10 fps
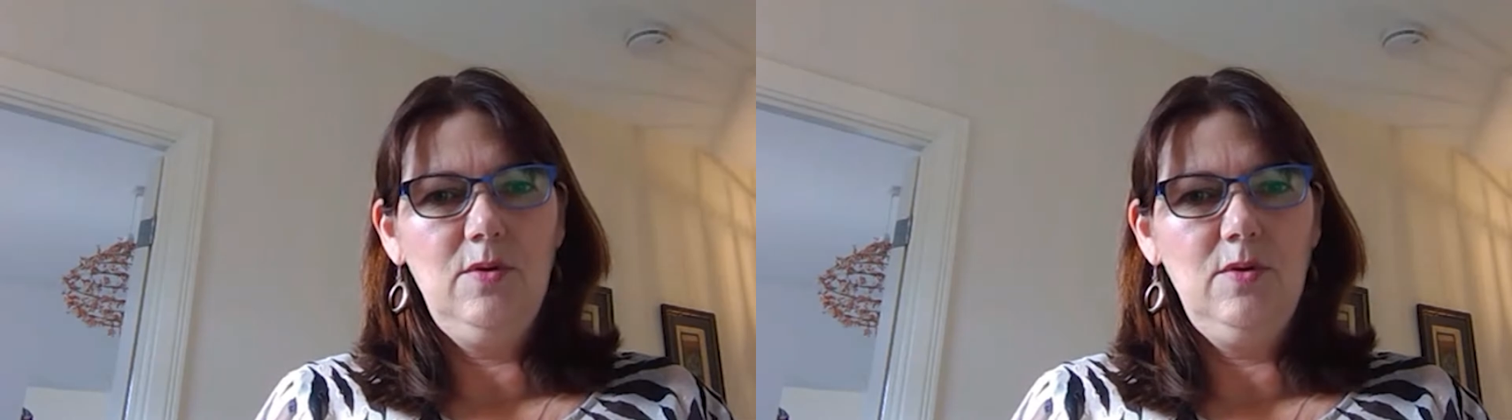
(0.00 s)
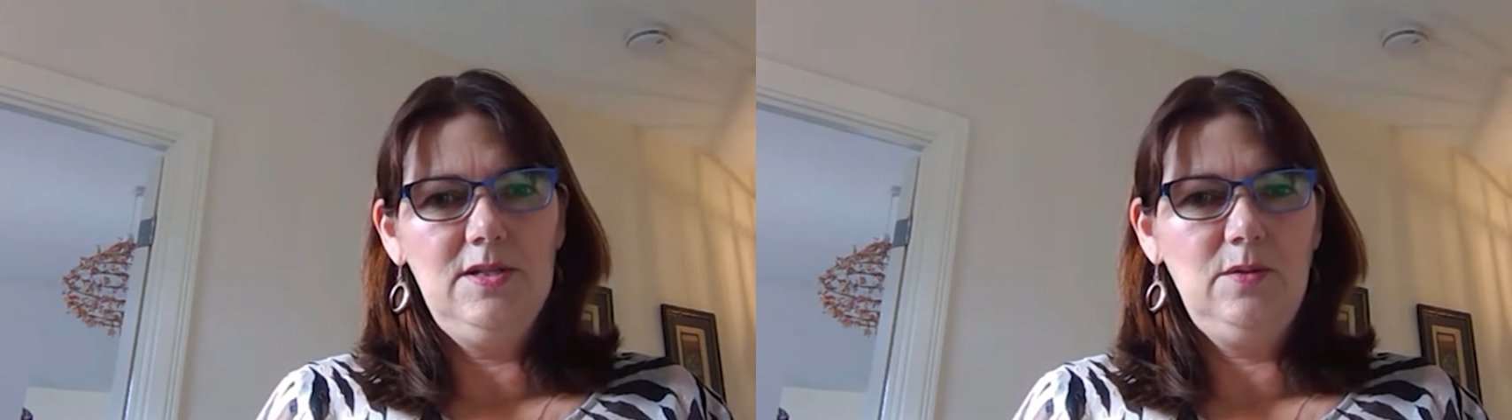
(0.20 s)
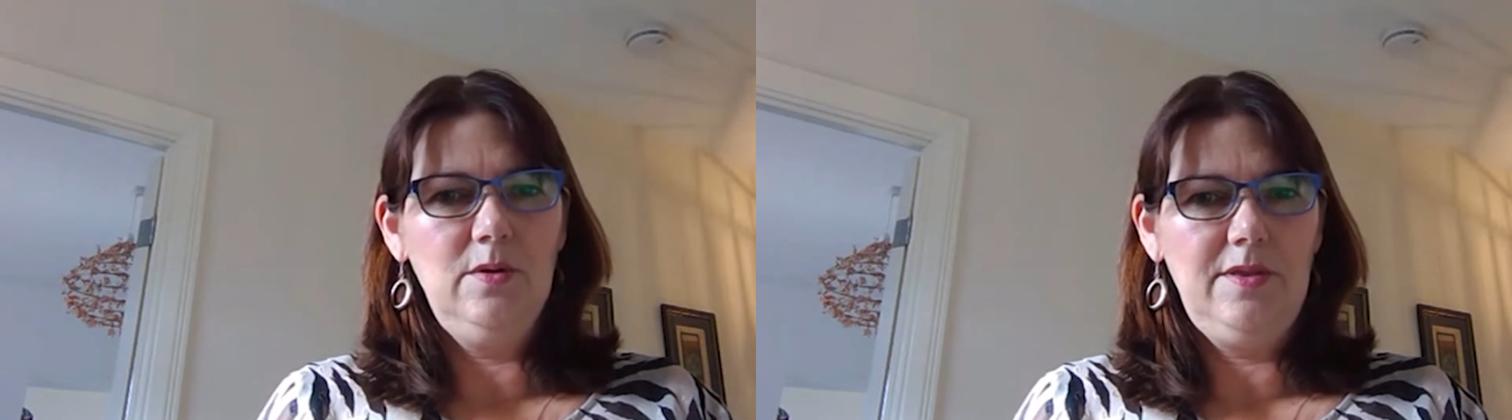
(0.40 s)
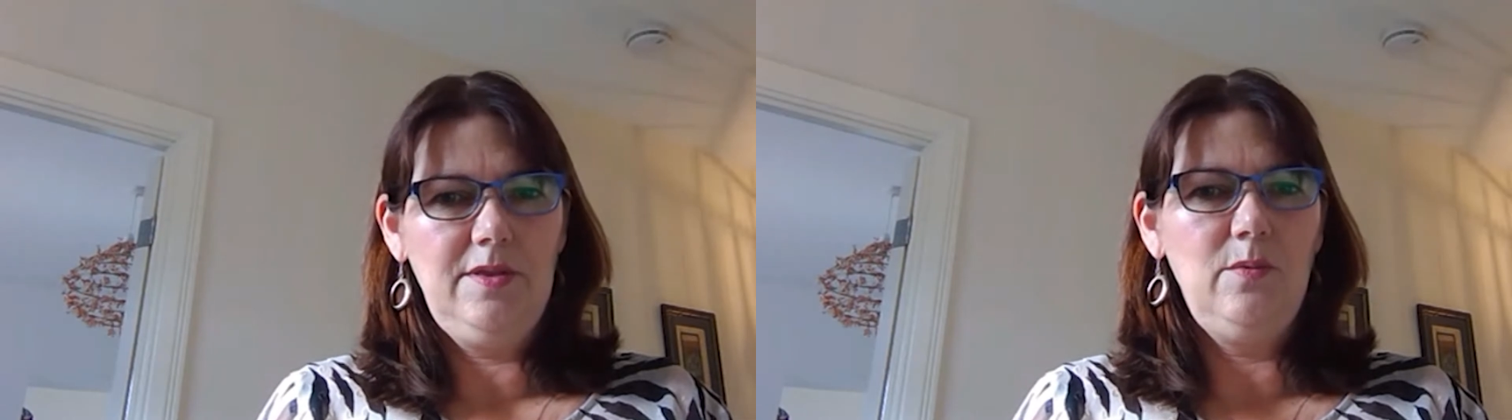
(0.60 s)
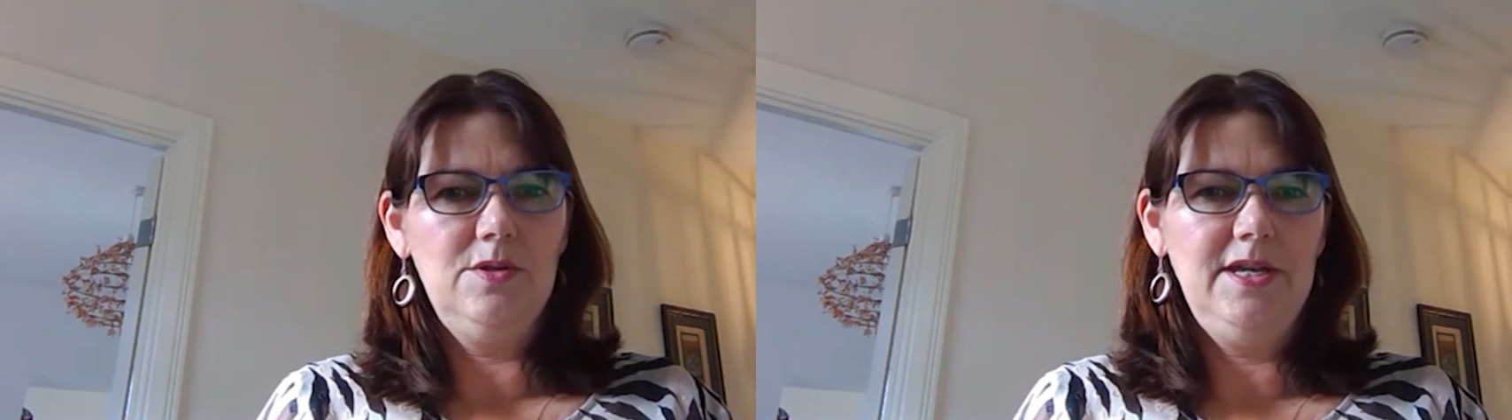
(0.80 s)
as to what
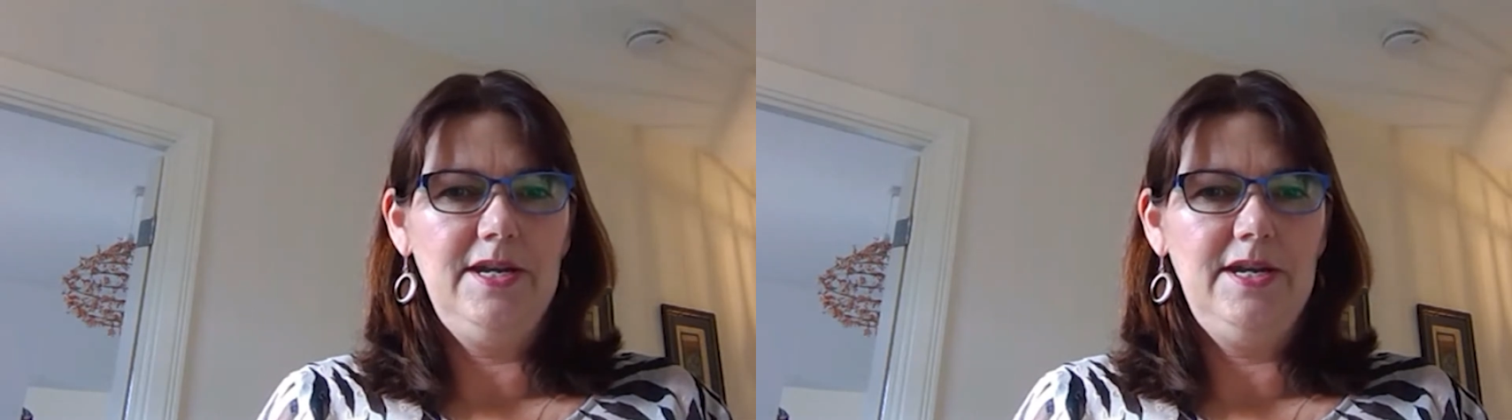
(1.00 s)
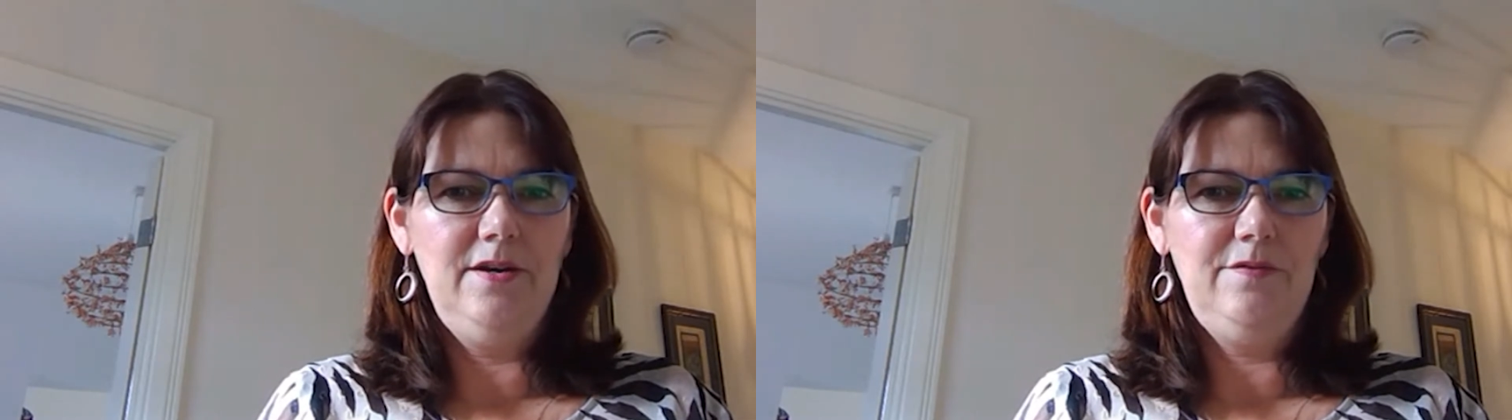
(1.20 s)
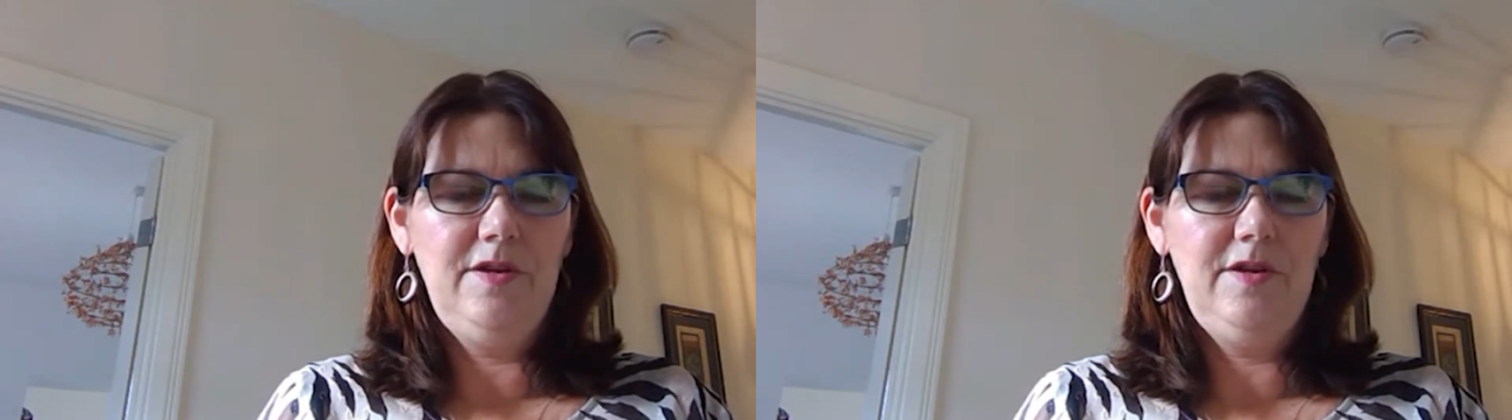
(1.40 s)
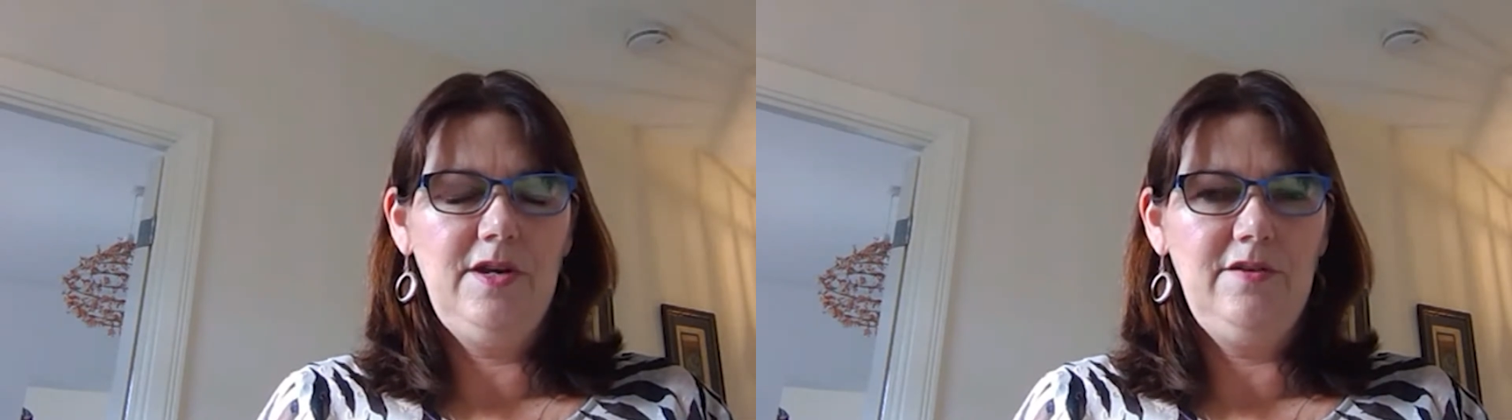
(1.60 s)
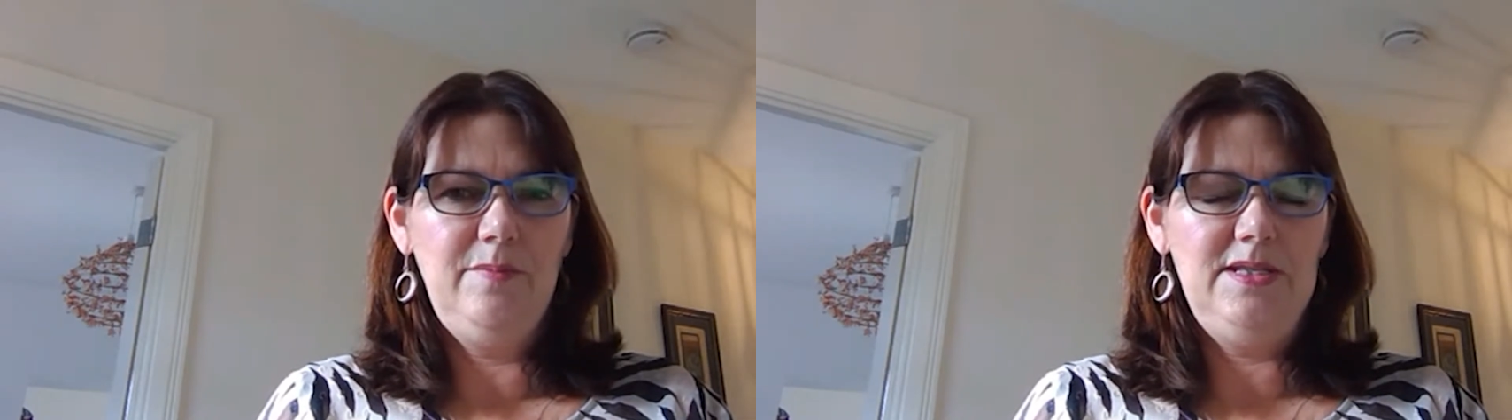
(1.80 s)
they want to get out of
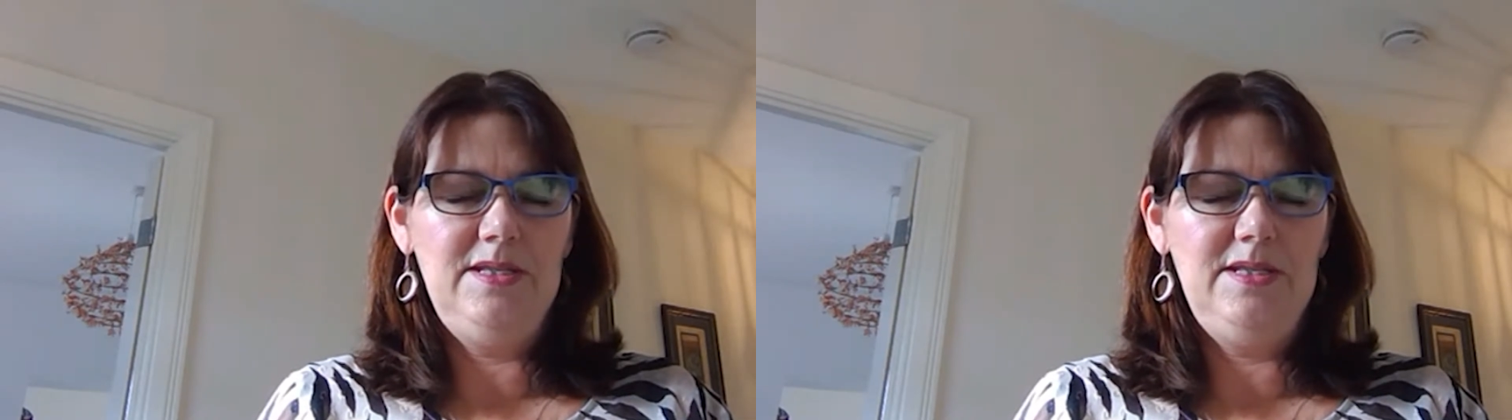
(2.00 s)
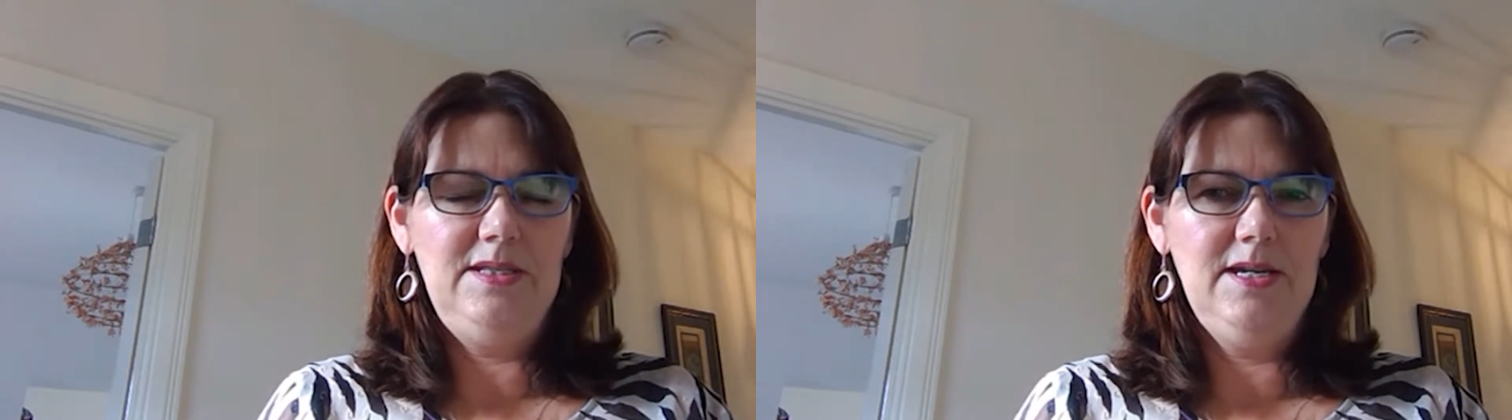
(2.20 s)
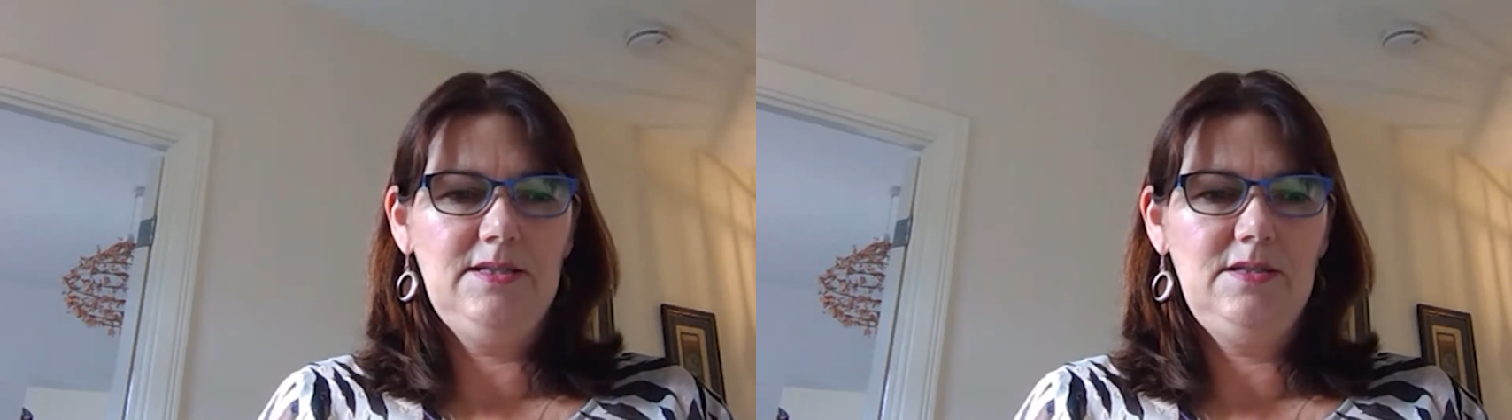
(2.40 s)
BCS.